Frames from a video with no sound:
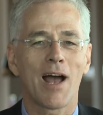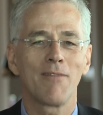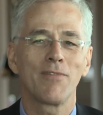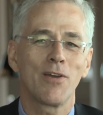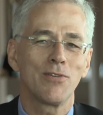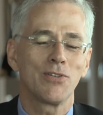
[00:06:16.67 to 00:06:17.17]

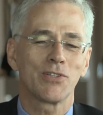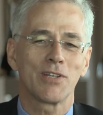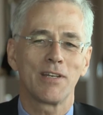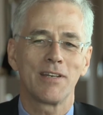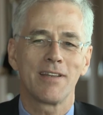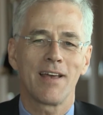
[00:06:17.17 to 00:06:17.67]
I've noticed
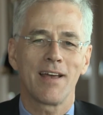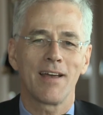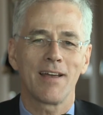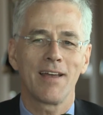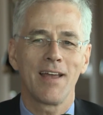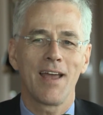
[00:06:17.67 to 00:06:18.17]

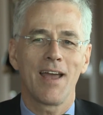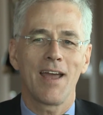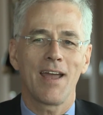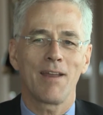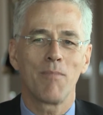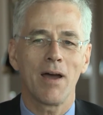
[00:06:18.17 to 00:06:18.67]
in
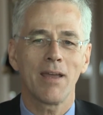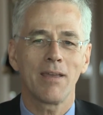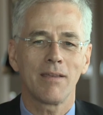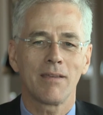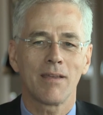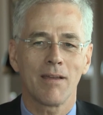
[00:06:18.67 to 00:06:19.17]

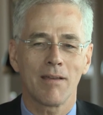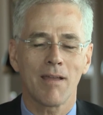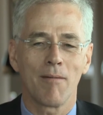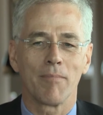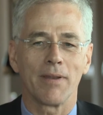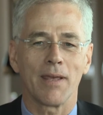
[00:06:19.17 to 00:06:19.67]
my
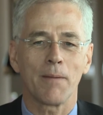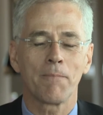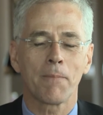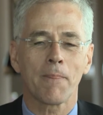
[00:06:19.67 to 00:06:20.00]
company,